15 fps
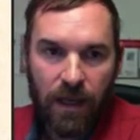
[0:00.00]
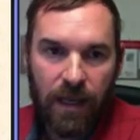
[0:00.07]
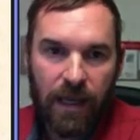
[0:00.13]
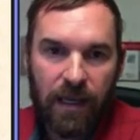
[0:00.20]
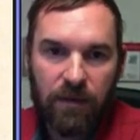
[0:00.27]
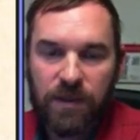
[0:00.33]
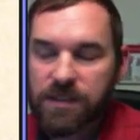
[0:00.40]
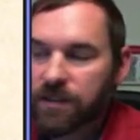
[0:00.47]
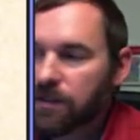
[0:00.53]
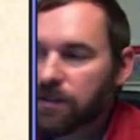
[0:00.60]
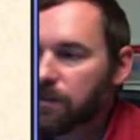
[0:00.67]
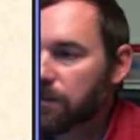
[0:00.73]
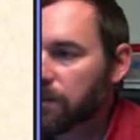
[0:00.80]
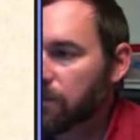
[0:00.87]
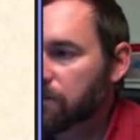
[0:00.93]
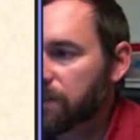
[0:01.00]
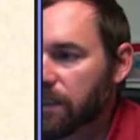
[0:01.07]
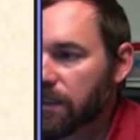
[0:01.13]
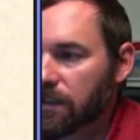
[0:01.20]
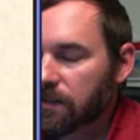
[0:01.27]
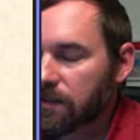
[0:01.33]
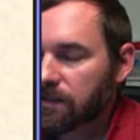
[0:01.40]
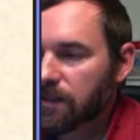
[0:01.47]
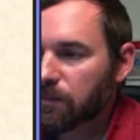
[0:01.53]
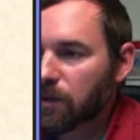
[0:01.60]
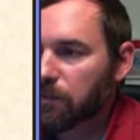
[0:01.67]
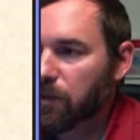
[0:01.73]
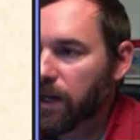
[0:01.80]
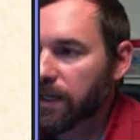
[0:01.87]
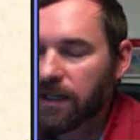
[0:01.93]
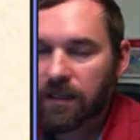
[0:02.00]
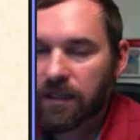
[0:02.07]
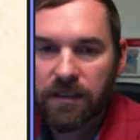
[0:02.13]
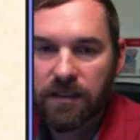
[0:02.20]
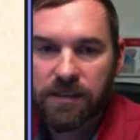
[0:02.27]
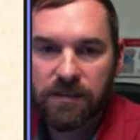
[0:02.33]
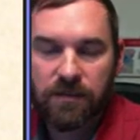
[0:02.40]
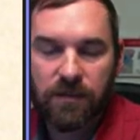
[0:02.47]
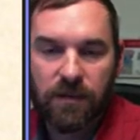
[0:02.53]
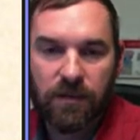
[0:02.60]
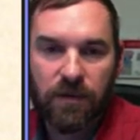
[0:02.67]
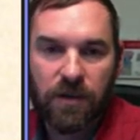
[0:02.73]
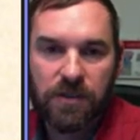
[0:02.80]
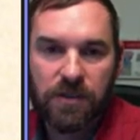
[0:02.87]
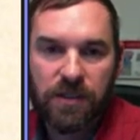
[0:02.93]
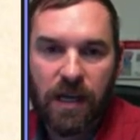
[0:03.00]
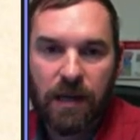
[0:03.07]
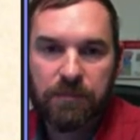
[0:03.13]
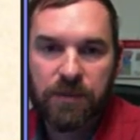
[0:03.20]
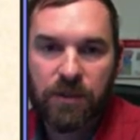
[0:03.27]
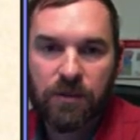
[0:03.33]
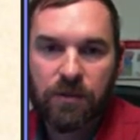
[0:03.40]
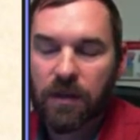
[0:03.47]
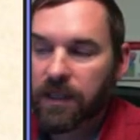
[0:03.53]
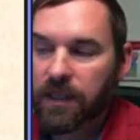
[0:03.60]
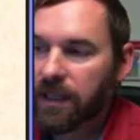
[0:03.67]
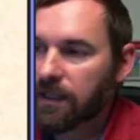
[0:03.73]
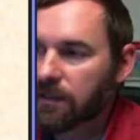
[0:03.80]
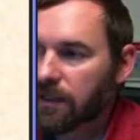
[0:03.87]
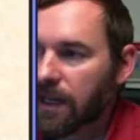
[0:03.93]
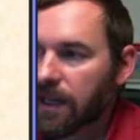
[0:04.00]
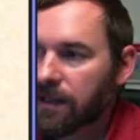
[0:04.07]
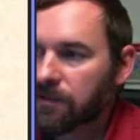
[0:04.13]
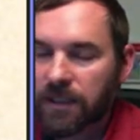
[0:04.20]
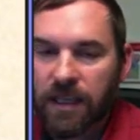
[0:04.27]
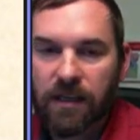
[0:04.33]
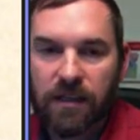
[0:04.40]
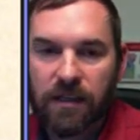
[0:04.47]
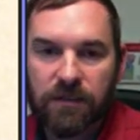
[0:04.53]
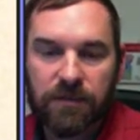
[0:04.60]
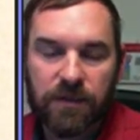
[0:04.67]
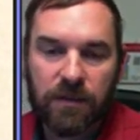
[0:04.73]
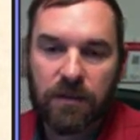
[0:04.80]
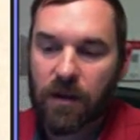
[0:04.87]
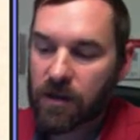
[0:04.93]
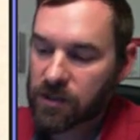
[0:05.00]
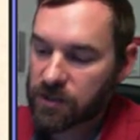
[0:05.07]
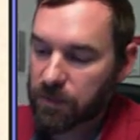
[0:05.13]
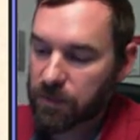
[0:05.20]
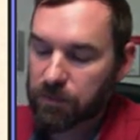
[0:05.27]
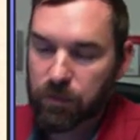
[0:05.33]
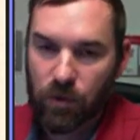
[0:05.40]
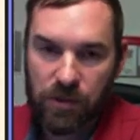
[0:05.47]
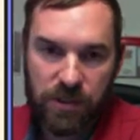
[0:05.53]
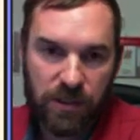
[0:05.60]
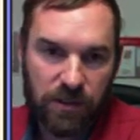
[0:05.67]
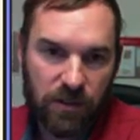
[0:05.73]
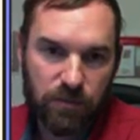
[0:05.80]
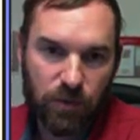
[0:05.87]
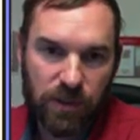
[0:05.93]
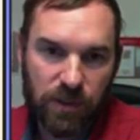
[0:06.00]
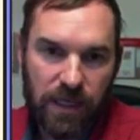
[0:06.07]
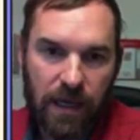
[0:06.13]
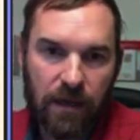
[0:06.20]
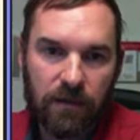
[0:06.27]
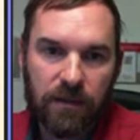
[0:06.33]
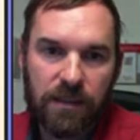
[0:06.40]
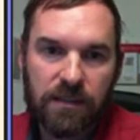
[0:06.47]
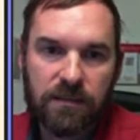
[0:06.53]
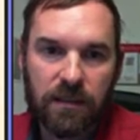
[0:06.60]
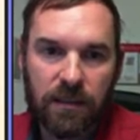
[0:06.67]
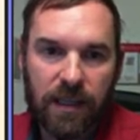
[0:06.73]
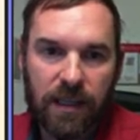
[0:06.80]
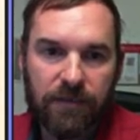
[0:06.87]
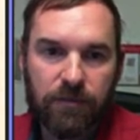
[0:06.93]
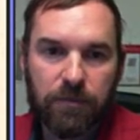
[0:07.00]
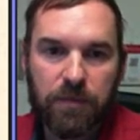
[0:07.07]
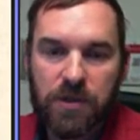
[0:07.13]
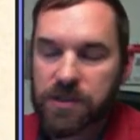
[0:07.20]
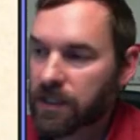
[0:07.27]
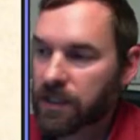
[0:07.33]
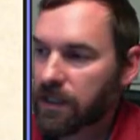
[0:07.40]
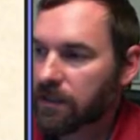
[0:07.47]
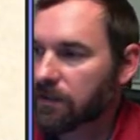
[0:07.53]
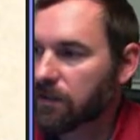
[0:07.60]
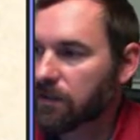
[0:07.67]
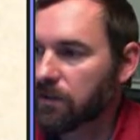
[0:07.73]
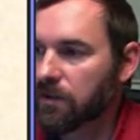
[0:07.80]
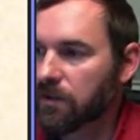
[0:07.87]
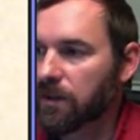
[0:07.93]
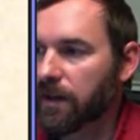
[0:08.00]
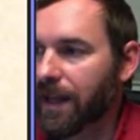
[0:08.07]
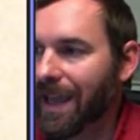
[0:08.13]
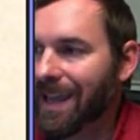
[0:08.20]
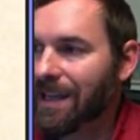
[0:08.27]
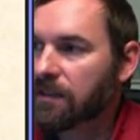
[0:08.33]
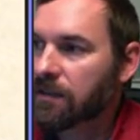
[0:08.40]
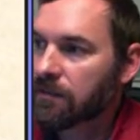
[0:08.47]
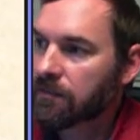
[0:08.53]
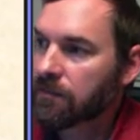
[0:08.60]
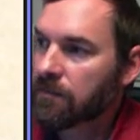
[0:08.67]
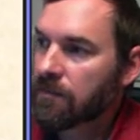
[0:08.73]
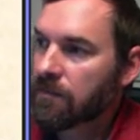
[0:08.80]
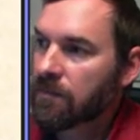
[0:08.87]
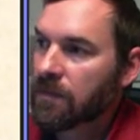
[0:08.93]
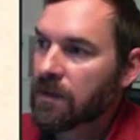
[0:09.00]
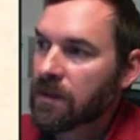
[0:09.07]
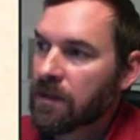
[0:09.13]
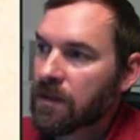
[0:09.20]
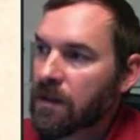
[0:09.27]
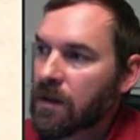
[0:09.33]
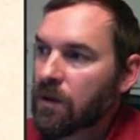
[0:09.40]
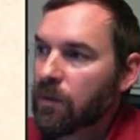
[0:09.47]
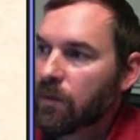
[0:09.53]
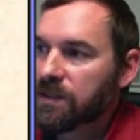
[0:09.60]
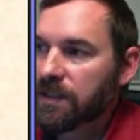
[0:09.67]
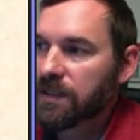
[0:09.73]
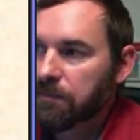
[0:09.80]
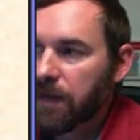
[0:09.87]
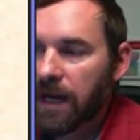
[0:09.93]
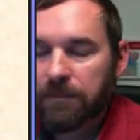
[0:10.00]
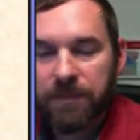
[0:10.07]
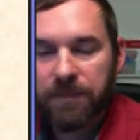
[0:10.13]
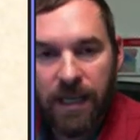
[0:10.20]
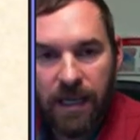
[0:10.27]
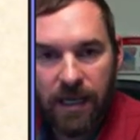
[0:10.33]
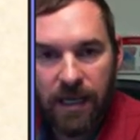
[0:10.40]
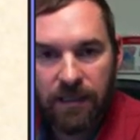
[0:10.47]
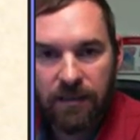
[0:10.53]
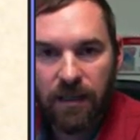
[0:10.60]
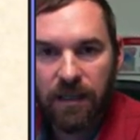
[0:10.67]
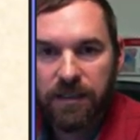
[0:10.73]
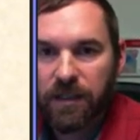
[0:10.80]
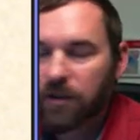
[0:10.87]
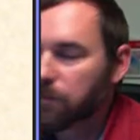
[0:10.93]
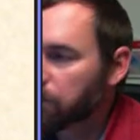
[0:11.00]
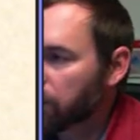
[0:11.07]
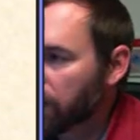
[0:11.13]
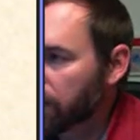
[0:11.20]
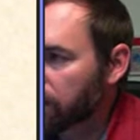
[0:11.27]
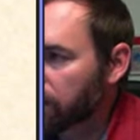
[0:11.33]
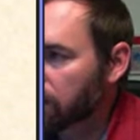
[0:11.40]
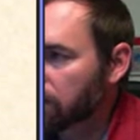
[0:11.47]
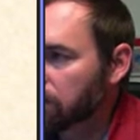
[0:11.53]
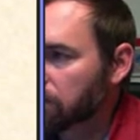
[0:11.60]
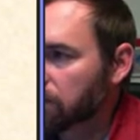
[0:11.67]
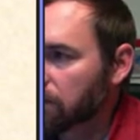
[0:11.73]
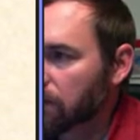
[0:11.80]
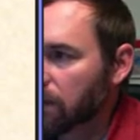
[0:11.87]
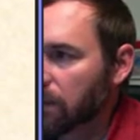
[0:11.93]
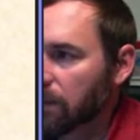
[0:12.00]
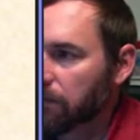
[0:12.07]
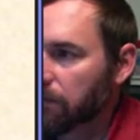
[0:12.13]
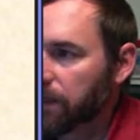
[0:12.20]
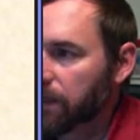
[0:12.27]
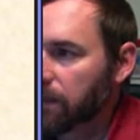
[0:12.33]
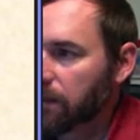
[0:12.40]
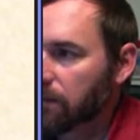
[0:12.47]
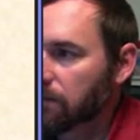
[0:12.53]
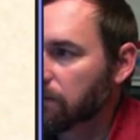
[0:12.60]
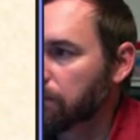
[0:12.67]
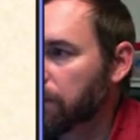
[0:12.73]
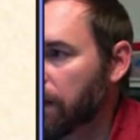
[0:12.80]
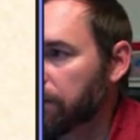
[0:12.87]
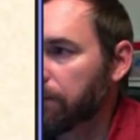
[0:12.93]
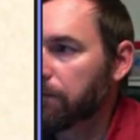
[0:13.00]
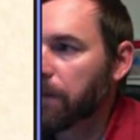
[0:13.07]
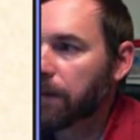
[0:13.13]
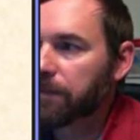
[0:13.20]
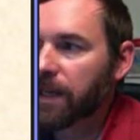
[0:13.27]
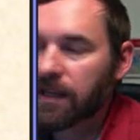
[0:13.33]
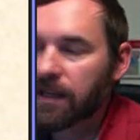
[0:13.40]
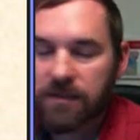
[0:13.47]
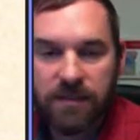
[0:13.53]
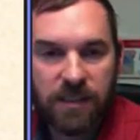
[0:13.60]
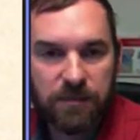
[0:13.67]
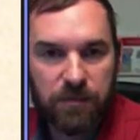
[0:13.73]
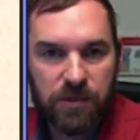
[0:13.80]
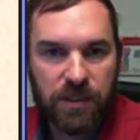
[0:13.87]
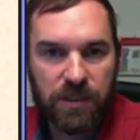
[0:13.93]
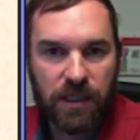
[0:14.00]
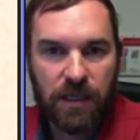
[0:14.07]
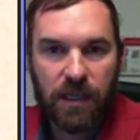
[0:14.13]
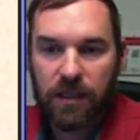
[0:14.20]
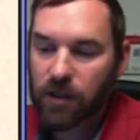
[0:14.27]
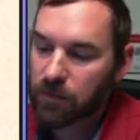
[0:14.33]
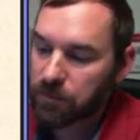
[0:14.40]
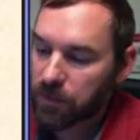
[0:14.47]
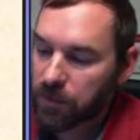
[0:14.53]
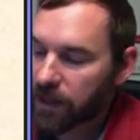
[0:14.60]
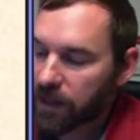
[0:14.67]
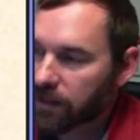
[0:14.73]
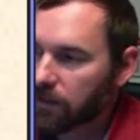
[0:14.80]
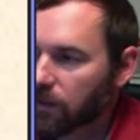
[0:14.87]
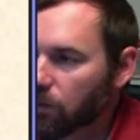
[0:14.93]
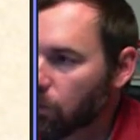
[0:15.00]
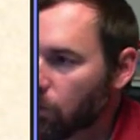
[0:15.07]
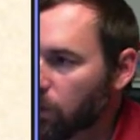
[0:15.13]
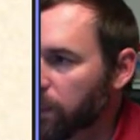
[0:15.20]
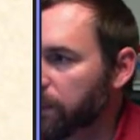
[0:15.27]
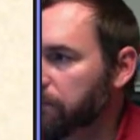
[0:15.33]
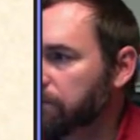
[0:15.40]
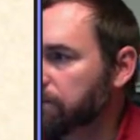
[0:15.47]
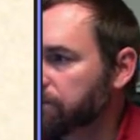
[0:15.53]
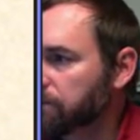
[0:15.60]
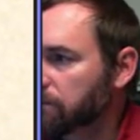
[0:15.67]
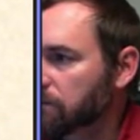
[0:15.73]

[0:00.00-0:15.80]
And we see, do see a similar breakdown, at least in, for our top two. Again, coyotes accounting for the largest proportion of those mortalities, 11%, cougar at 8 We see bobcat, unknown predator, um, they're Bob, Bobcat at 6%, Unknown Predator at 1.